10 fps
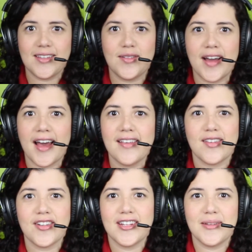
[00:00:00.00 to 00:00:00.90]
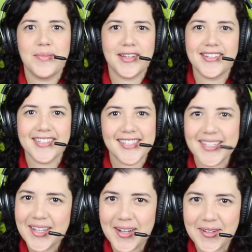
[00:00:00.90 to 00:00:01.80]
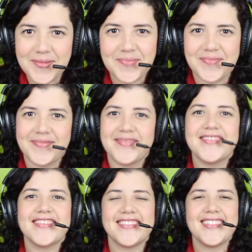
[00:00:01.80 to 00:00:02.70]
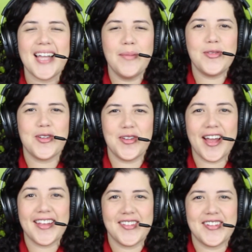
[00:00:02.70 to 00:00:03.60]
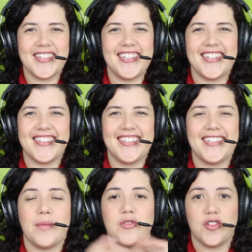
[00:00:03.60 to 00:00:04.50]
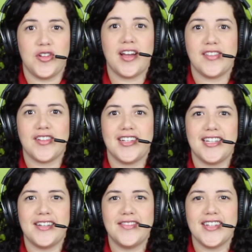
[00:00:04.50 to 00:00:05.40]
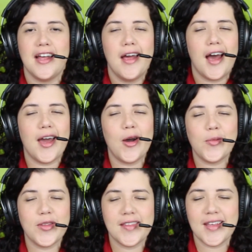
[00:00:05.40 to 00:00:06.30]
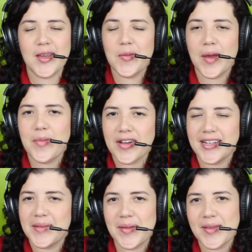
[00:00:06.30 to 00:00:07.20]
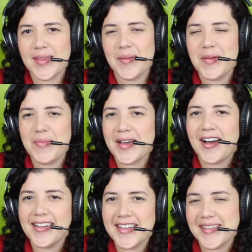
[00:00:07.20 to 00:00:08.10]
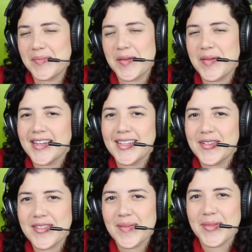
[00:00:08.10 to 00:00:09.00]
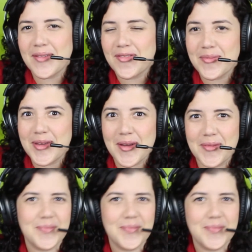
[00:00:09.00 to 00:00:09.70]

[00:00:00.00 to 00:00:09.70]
You guys are gonna be good to go. I'm sure you guys are gonna nail it. I'm sure you guys are gonna love it. I hope to see you. Maybe you're gonna be some of my colleagues and maybe I can learn something from you.